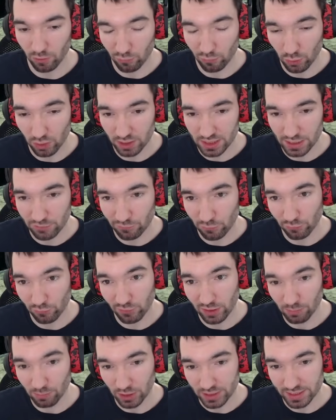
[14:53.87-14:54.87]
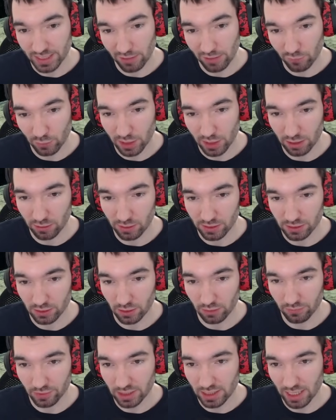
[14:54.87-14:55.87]
Of course, if you feel more safe, you can also
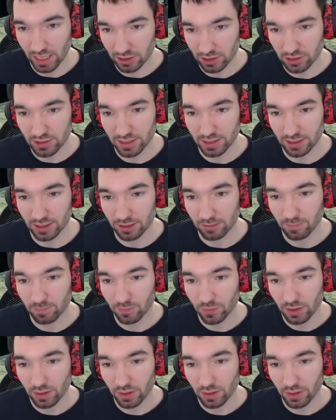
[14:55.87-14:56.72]
go with the H's again.